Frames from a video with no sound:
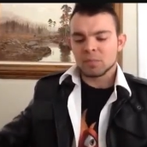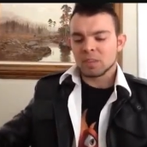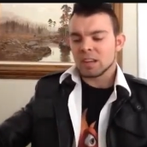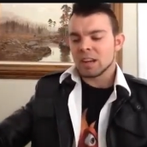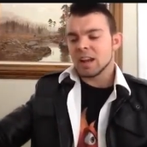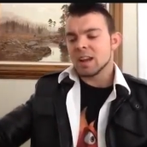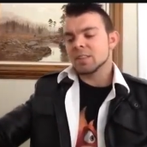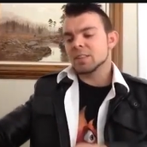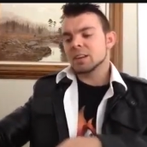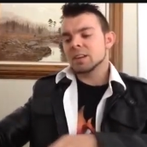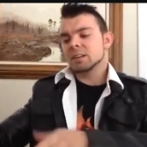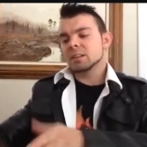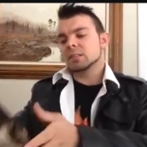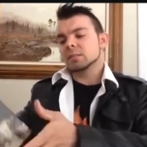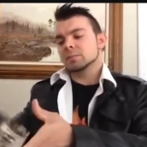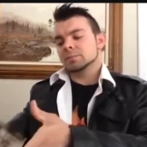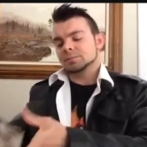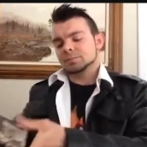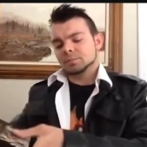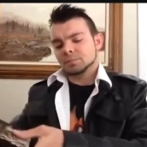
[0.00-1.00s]
And then,
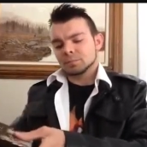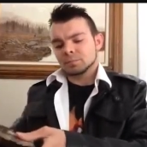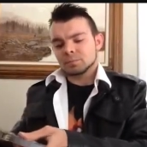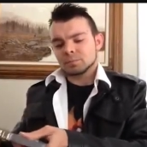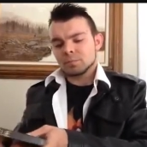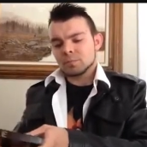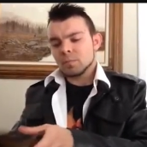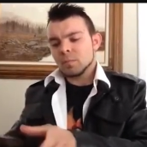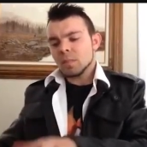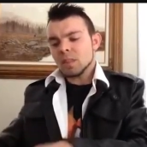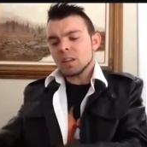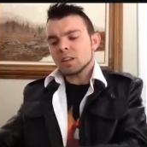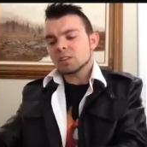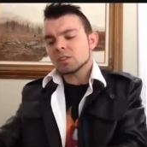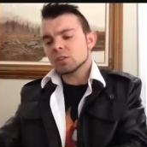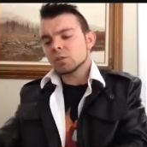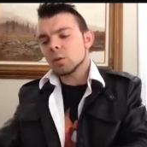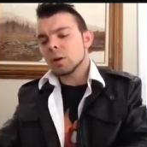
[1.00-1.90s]
so